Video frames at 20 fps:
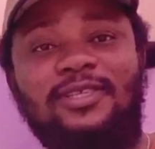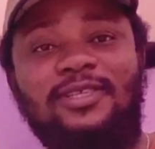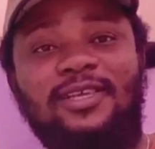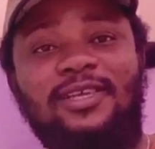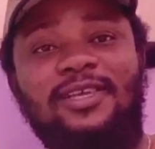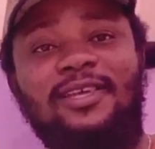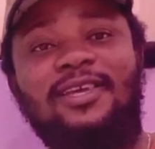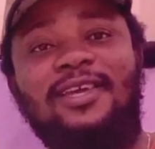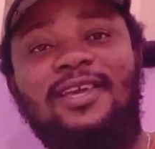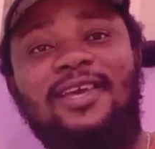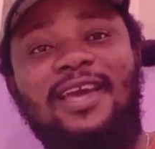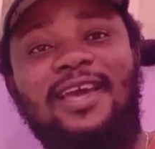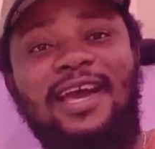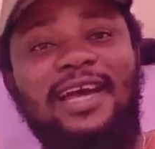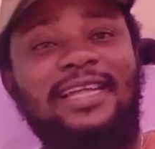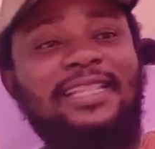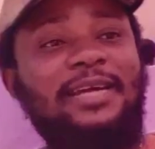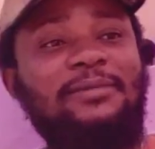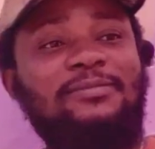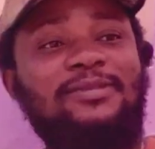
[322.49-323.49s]
Adam
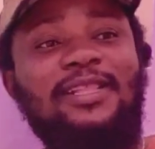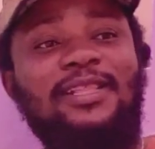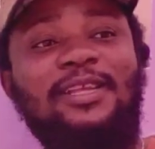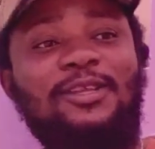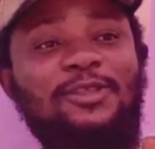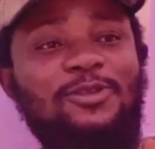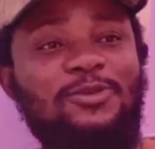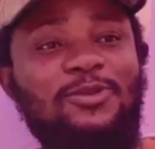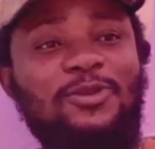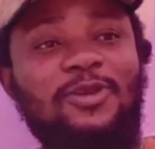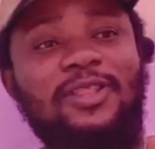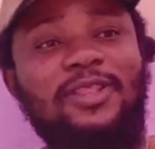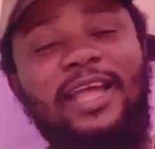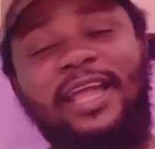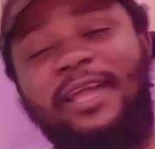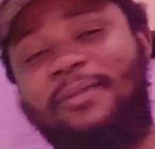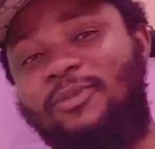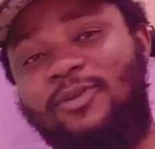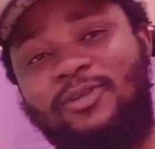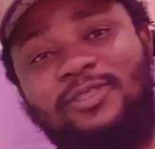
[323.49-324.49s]
Sling do not like
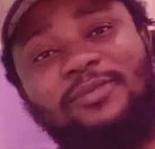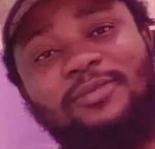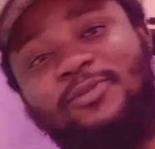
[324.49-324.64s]
portable.